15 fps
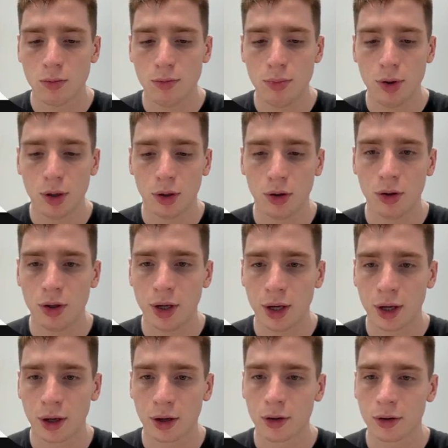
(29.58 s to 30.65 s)

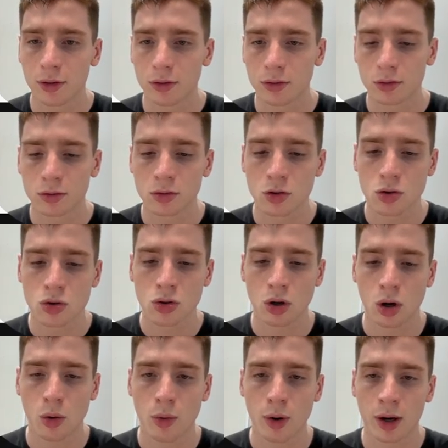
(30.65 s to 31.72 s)
building
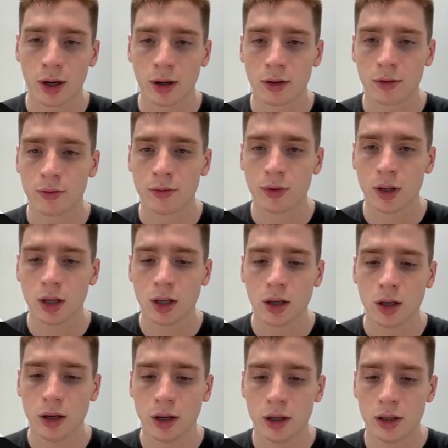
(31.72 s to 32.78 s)
showing
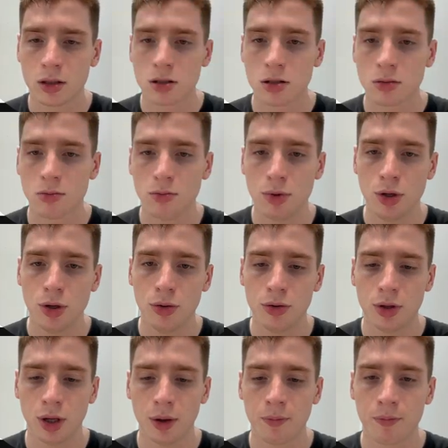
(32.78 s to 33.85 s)
its
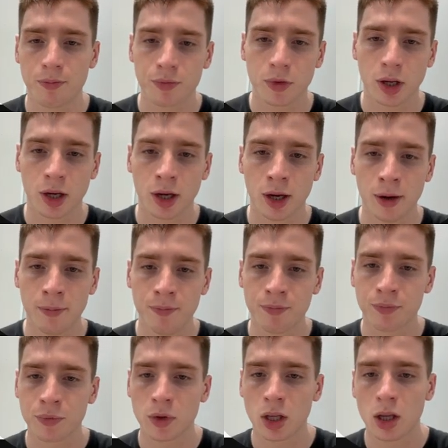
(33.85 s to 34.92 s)
beauty. And
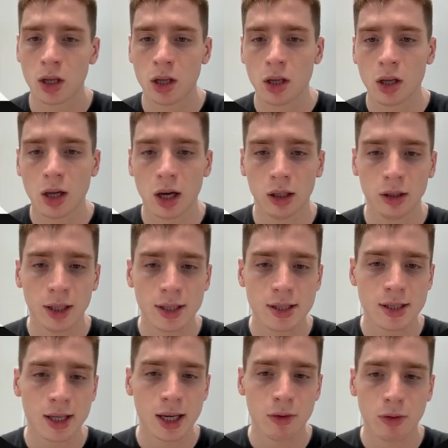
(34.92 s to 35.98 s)
let's
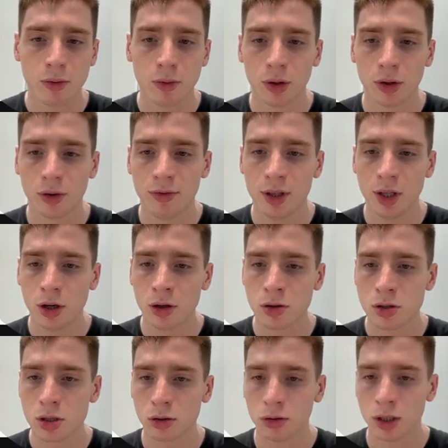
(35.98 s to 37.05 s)
say we want the video,
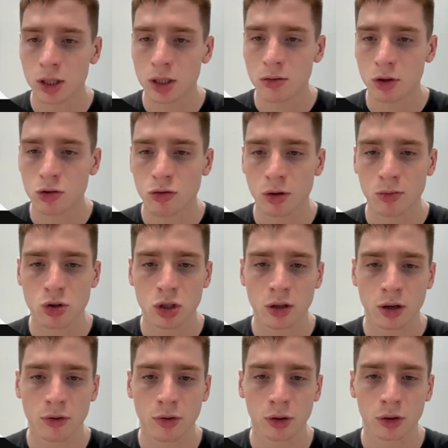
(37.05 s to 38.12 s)
so let's switch from
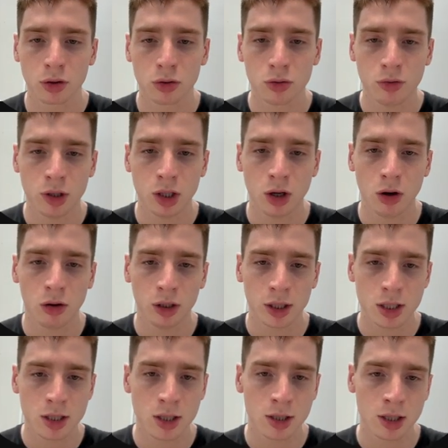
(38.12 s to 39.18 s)
generate photo to video.
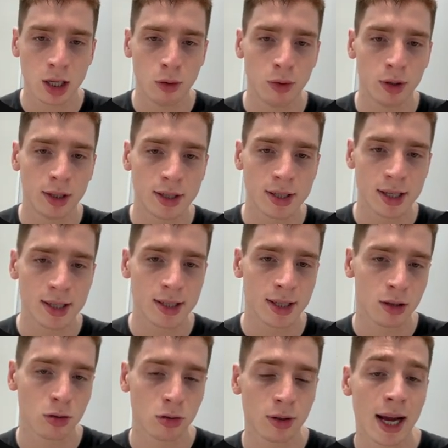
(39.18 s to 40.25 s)
Let's stick with the
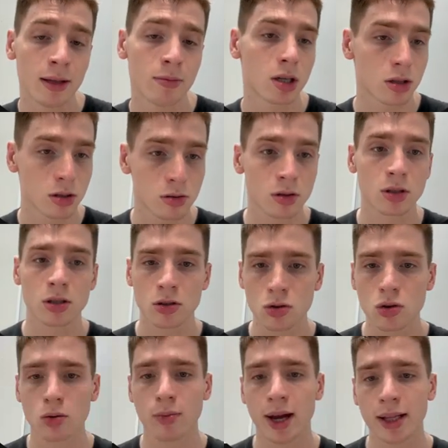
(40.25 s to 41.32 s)
16:9 because we want the
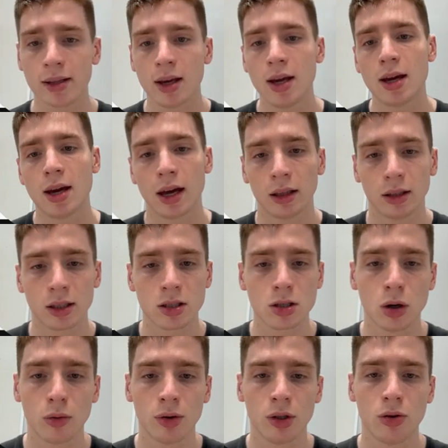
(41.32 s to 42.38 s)
YouTube ad, and let's
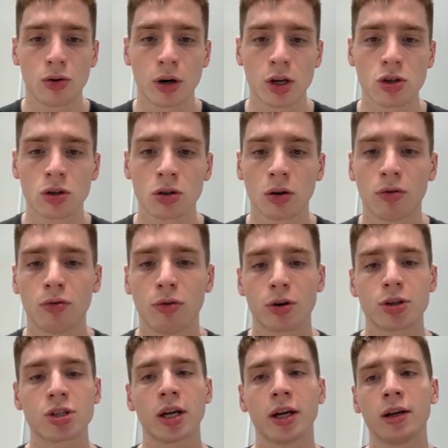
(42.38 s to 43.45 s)
go with the duration of 4
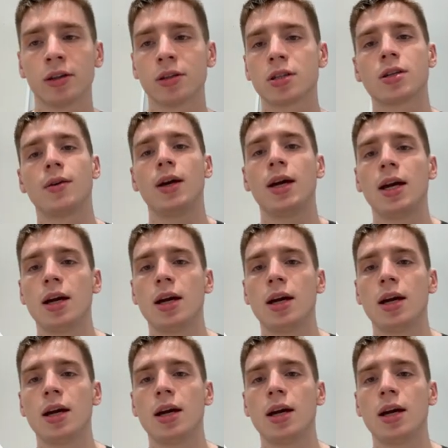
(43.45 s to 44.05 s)
seconds.